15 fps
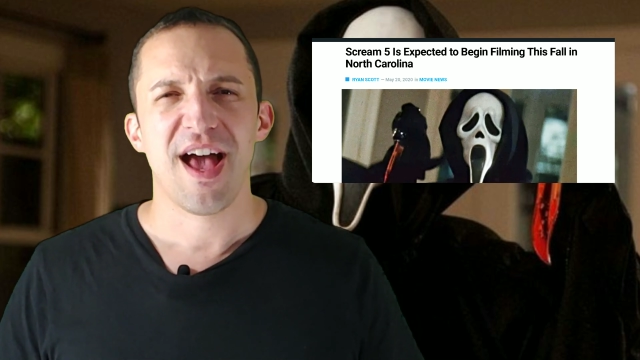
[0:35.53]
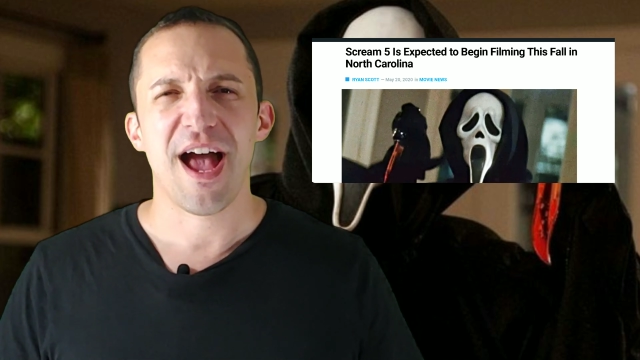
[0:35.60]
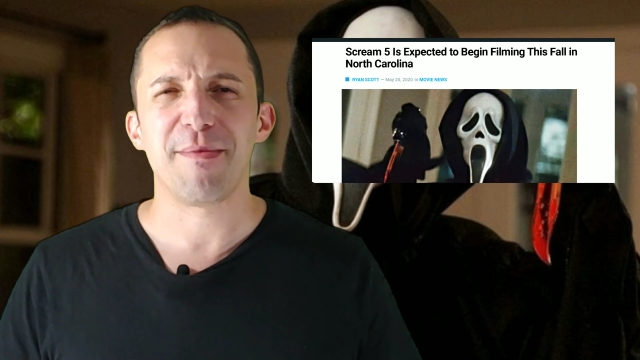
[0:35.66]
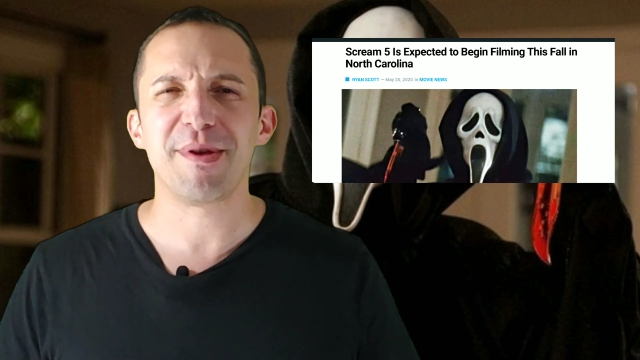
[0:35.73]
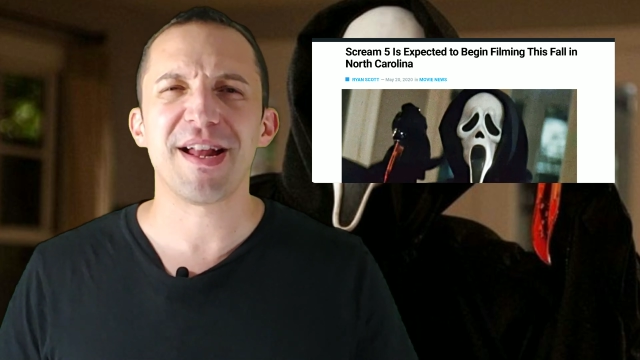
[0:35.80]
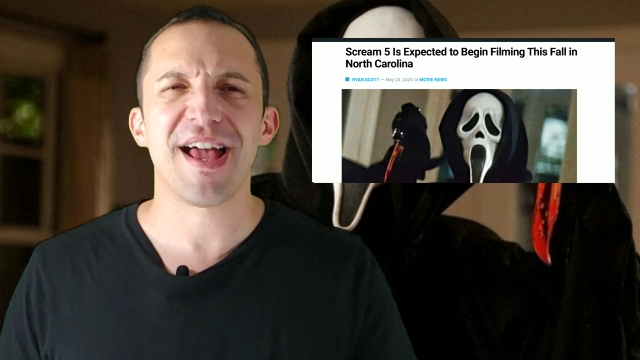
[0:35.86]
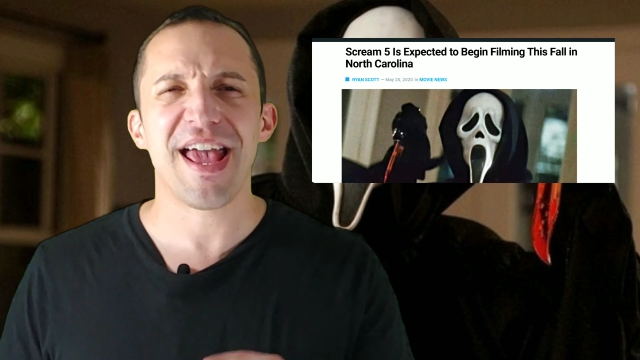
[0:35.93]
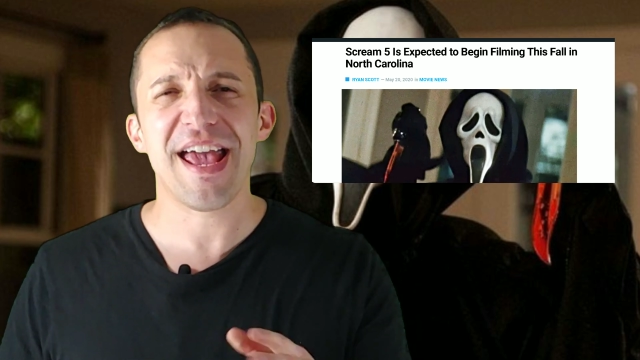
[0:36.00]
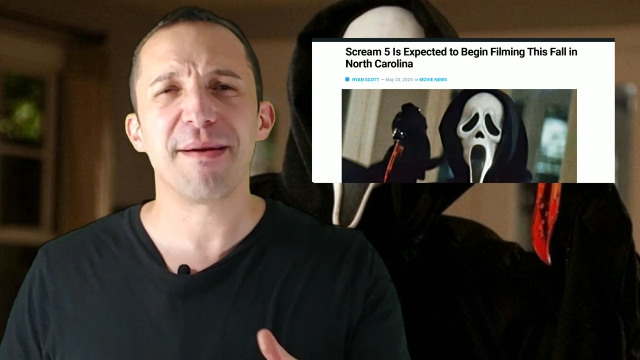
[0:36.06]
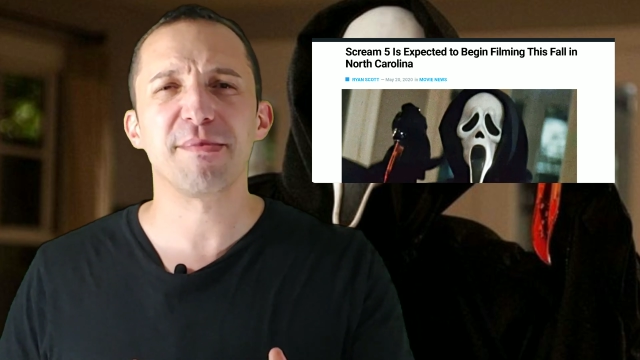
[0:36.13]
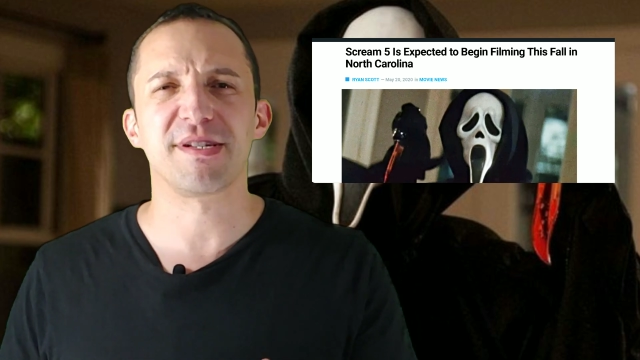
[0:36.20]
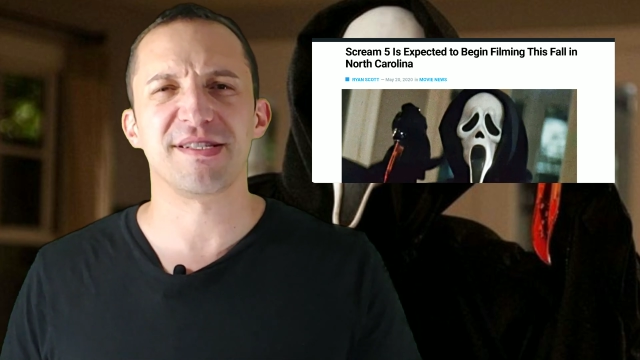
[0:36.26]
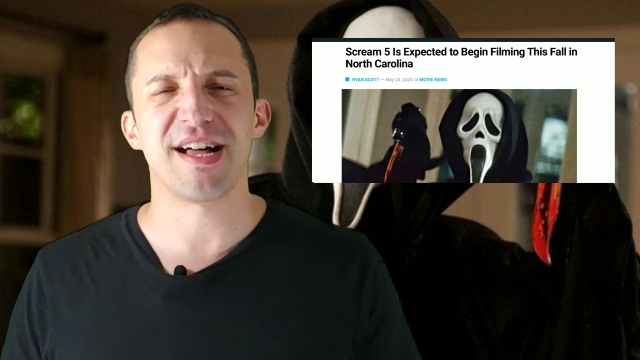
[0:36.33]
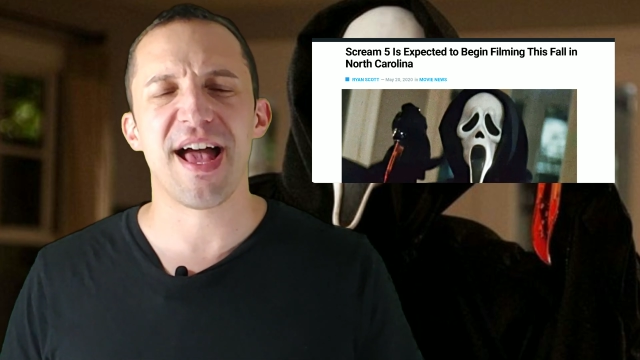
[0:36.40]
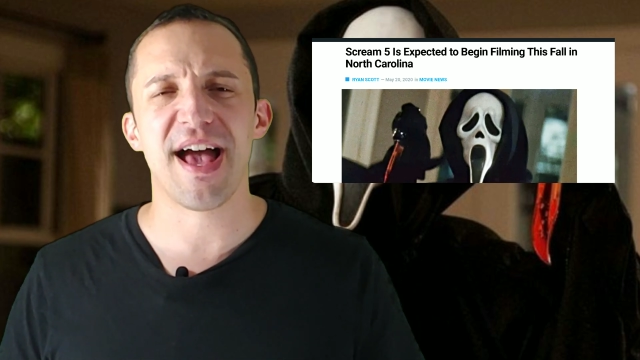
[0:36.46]
I mean, I
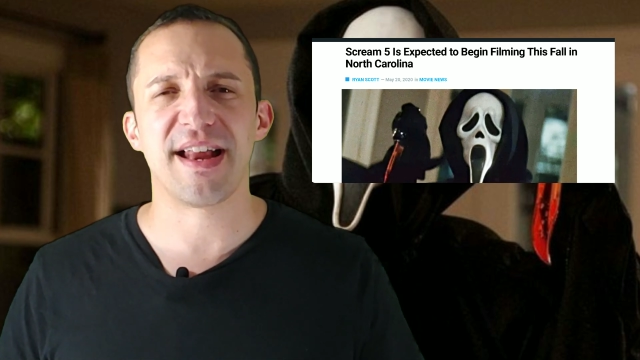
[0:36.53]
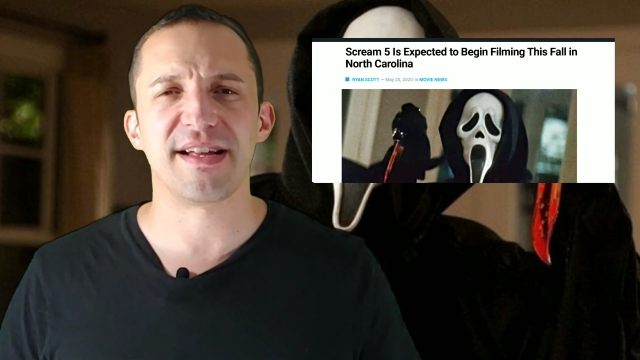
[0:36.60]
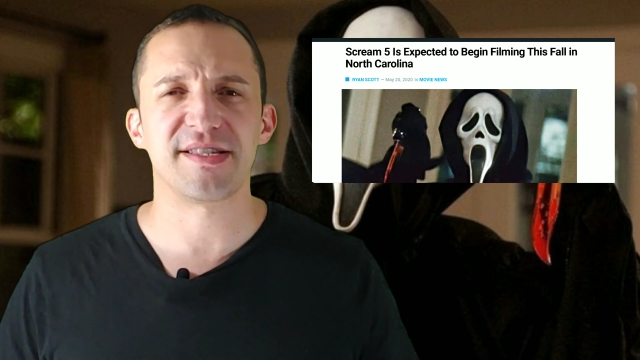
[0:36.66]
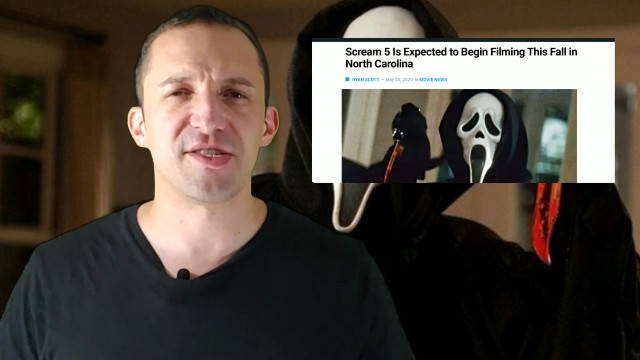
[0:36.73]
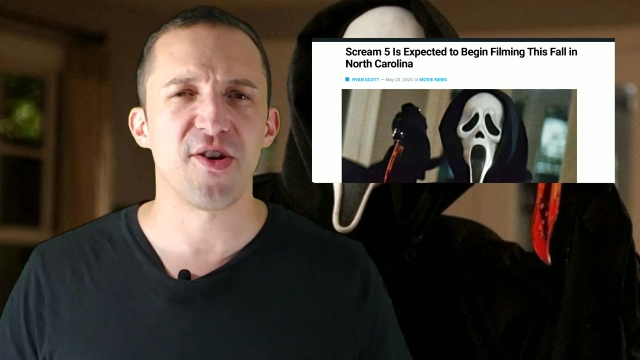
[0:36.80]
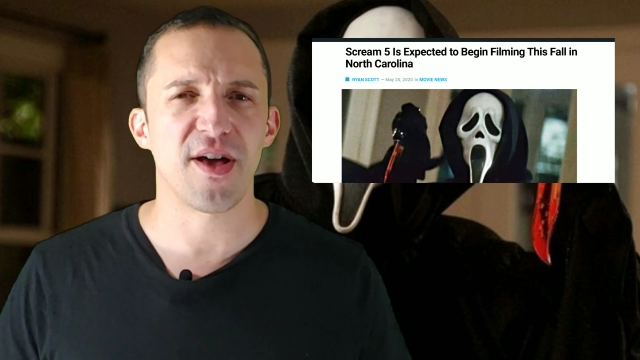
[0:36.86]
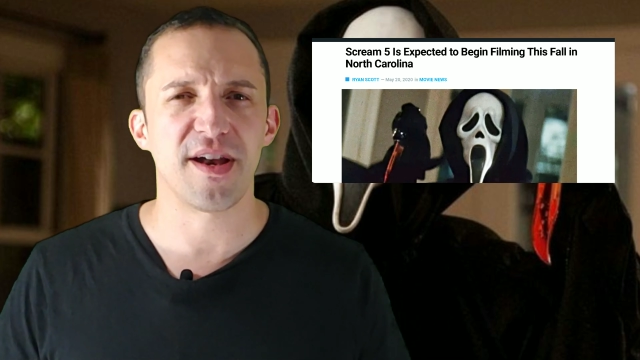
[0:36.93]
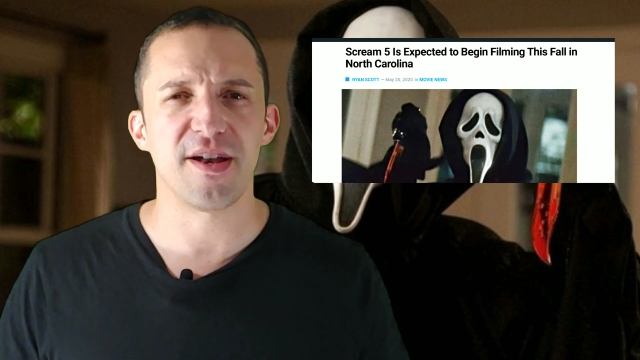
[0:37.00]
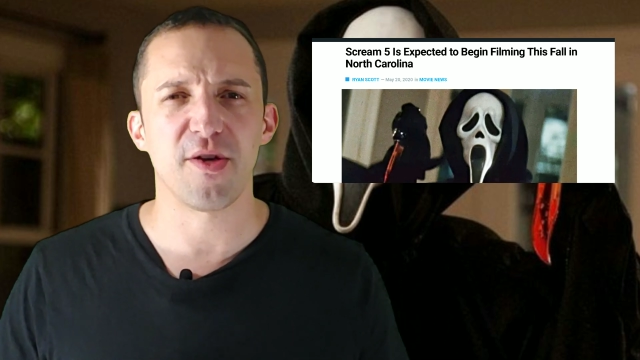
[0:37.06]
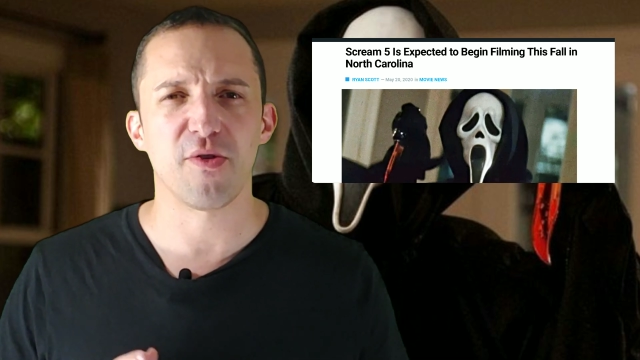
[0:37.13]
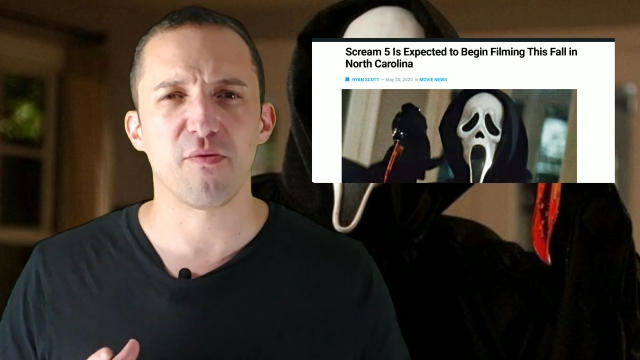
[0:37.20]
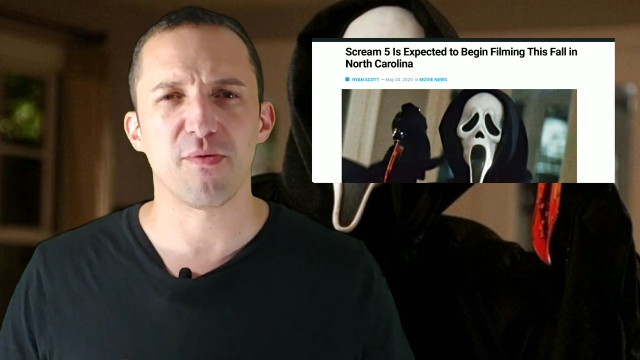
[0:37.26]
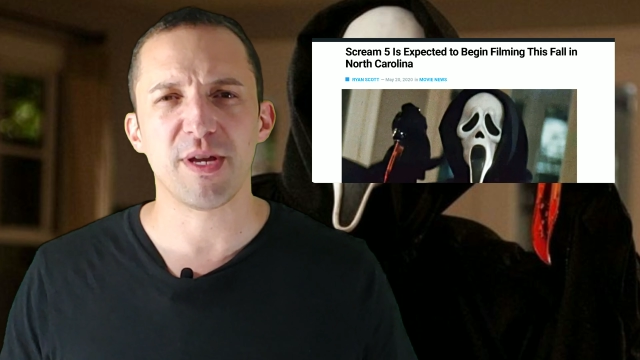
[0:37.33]
am glad it's not another